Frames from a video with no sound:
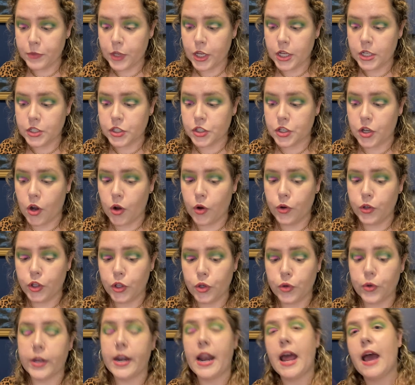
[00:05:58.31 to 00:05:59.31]
So you
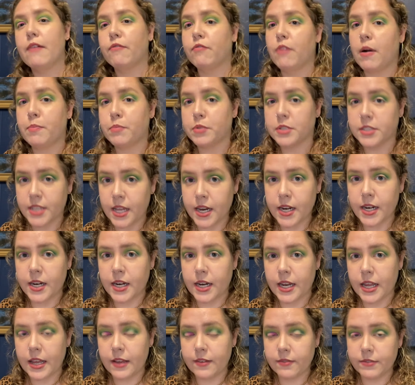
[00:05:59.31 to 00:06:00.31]
can have
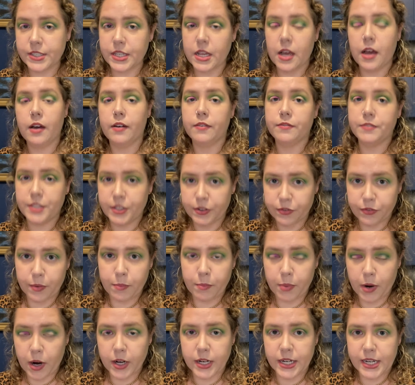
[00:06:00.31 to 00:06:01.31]
representatives of different
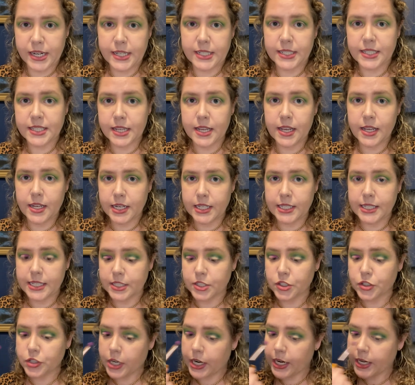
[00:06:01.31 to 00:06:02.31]
parties in a
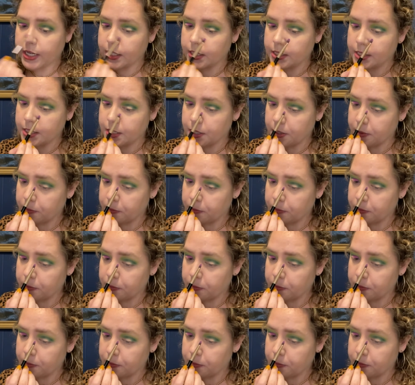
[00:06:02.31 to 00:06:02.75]
district.